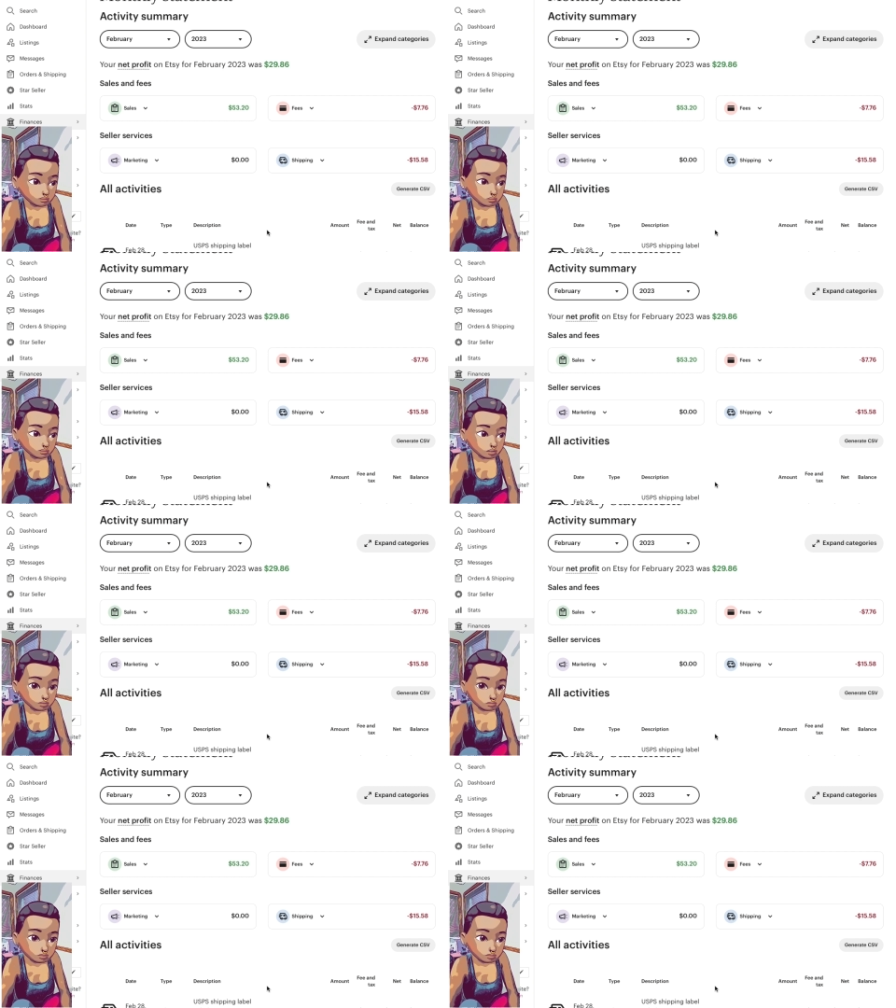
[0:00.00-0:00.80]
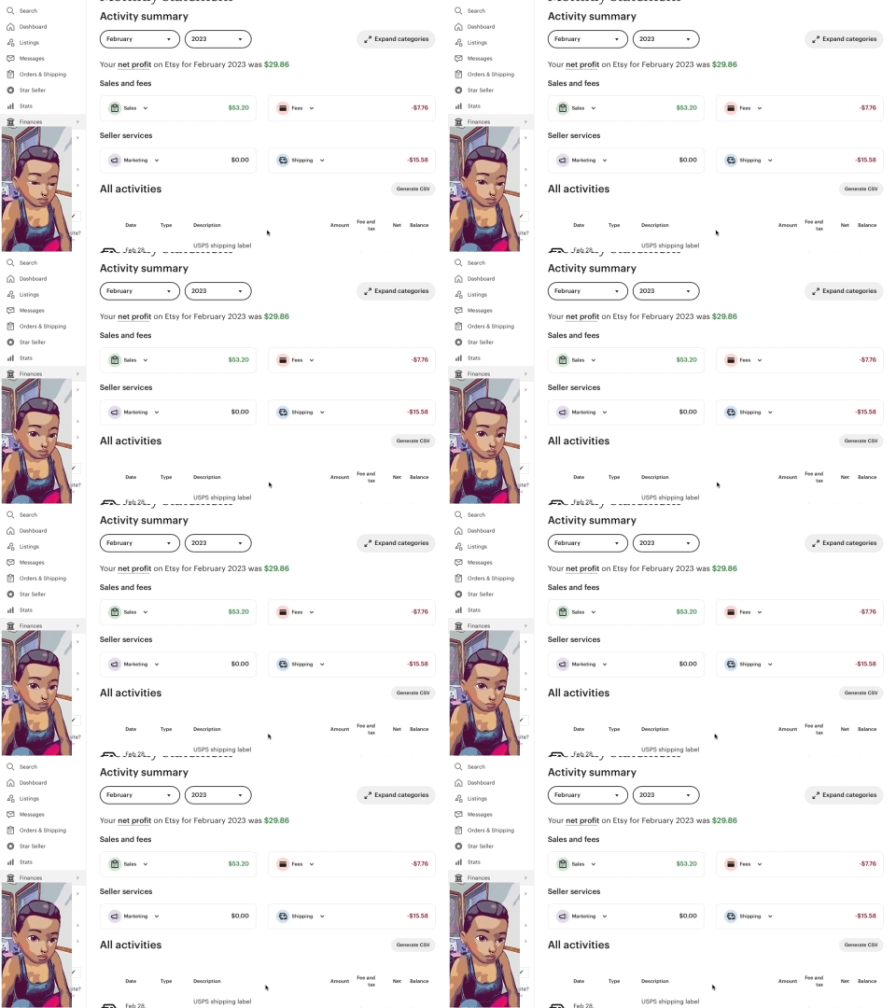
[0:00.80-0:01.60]
$15.58 in
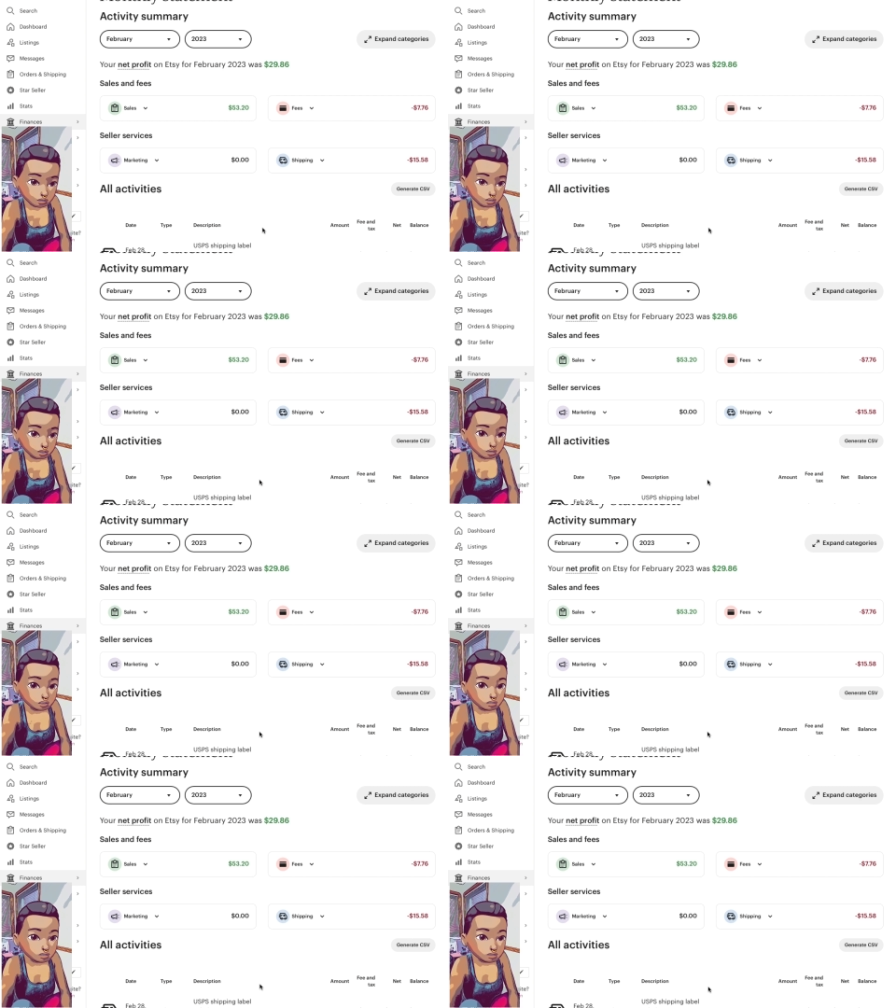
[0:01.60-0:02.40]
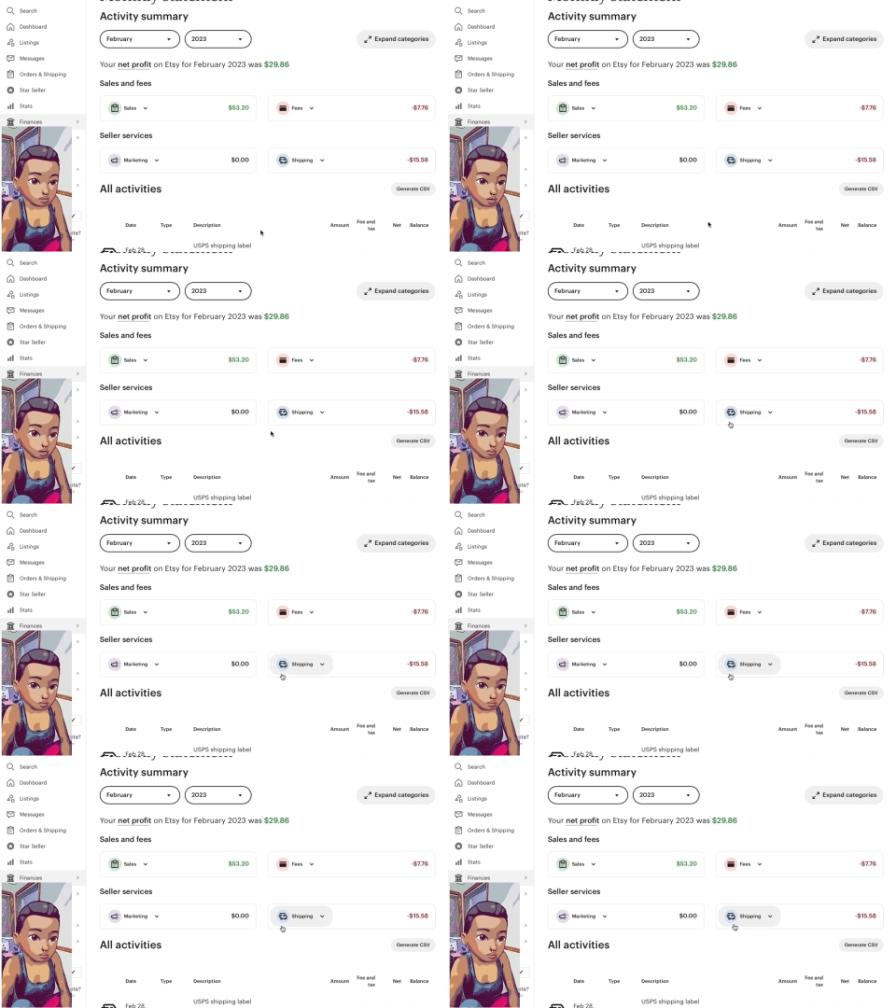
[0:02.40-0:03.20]
shipping.
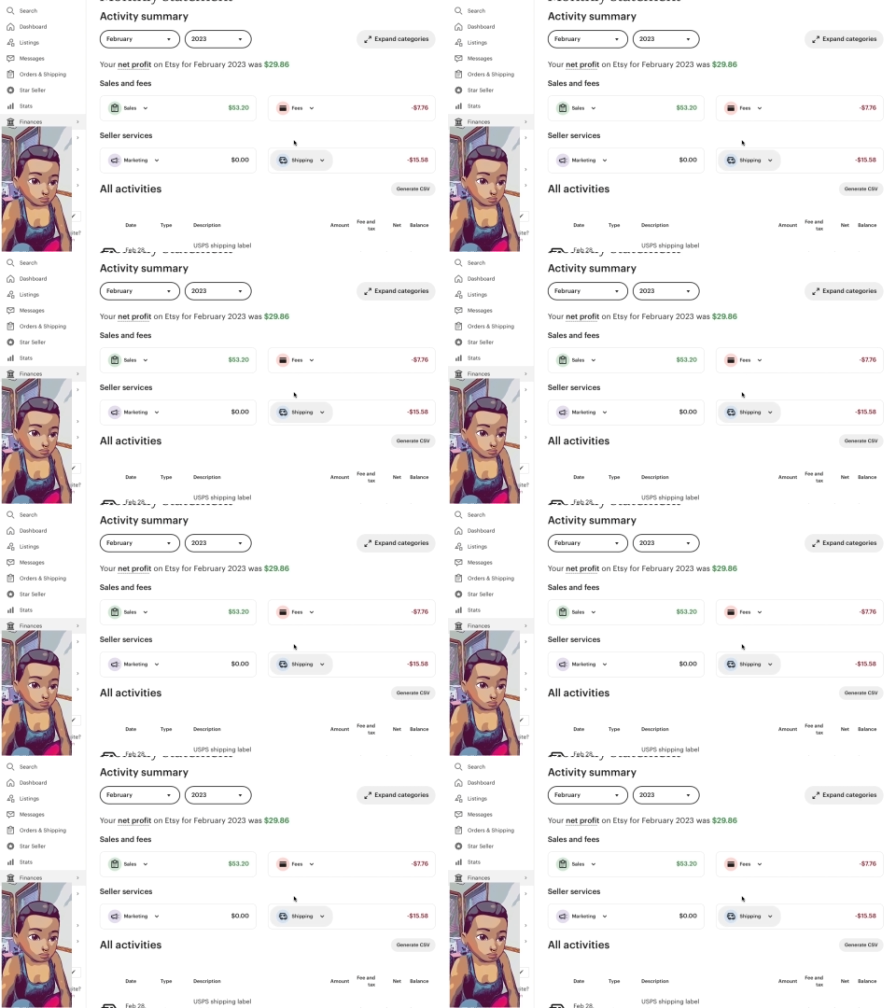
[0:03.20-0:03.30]
Sales,